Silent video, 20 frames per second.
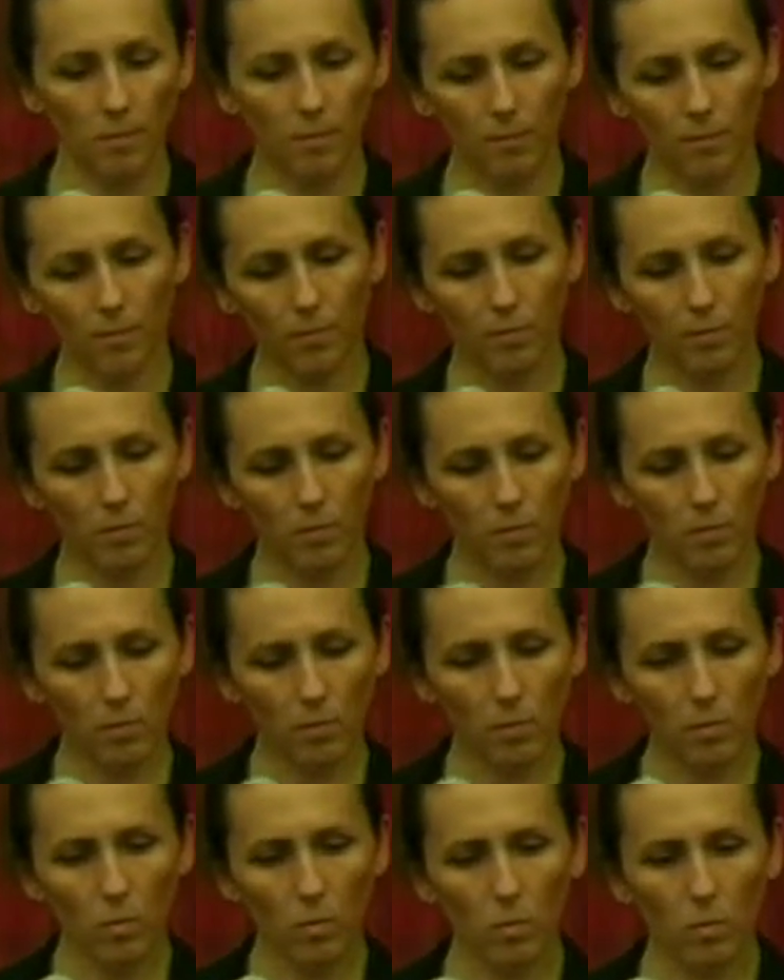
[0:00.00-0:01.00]

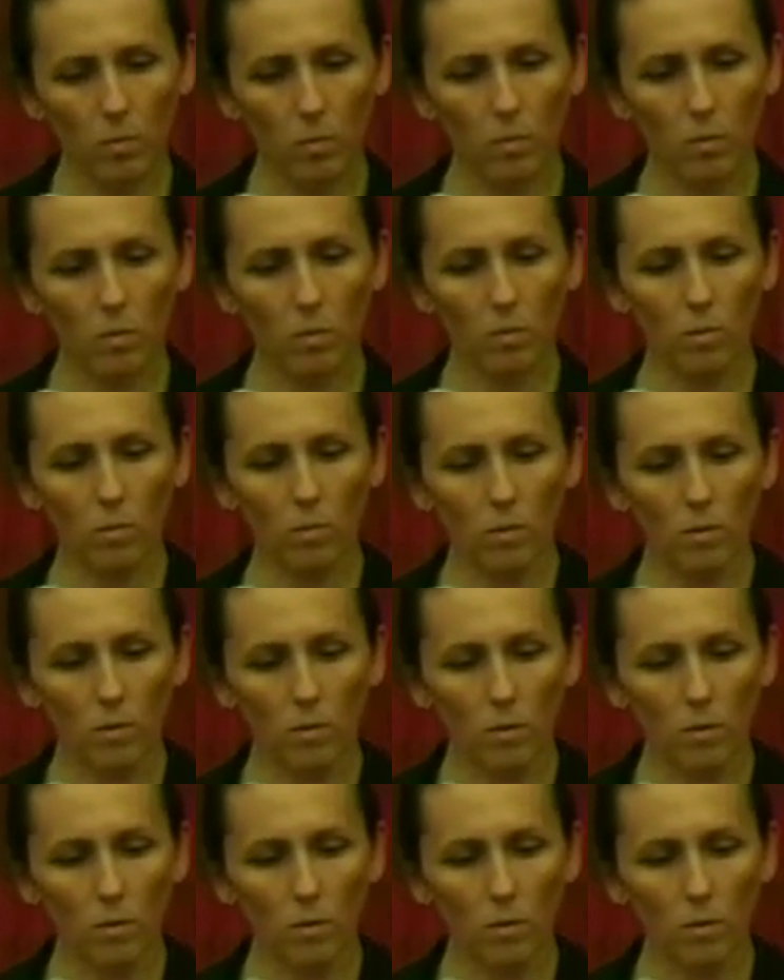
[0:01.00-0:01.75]
(no one is talking)